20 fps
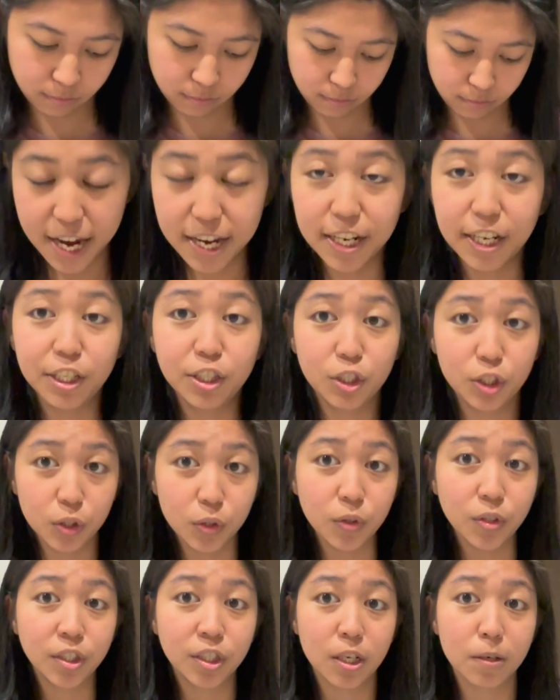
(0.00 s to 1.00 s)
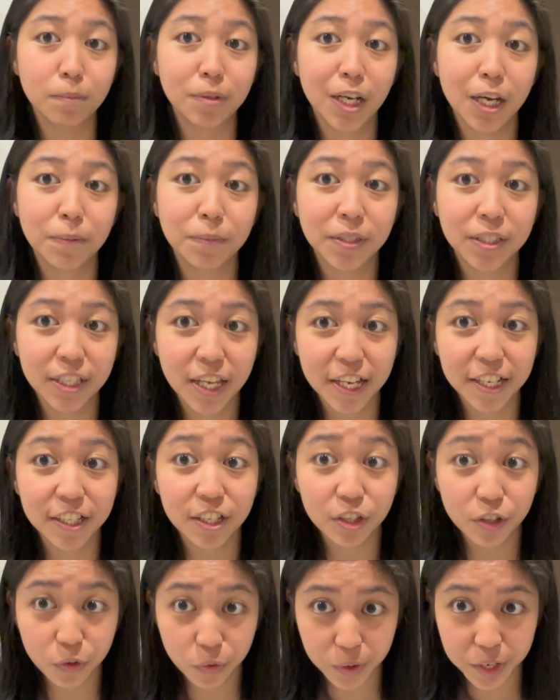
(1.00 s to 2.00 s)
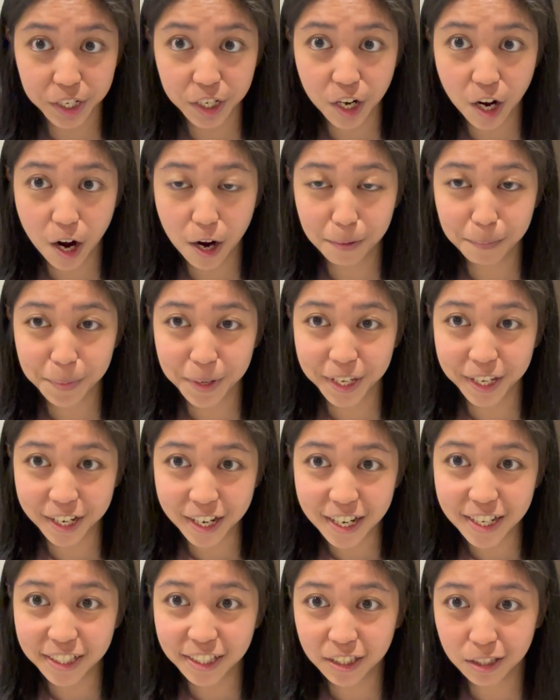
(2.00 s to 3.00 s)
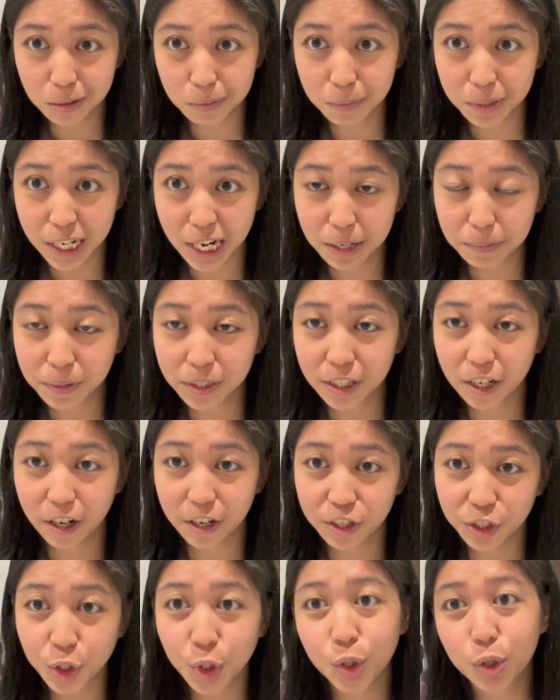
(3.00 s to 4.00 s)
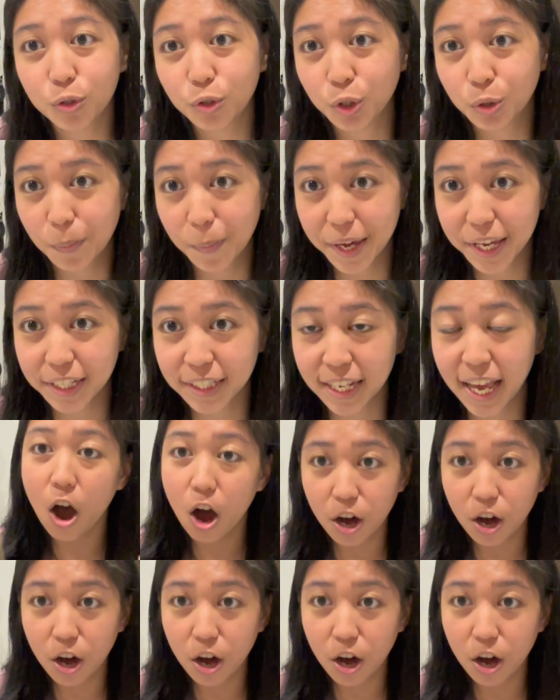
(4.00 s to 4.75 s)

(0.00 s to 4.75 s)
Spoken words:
And I do sometimes take the green car because sometimes there is no space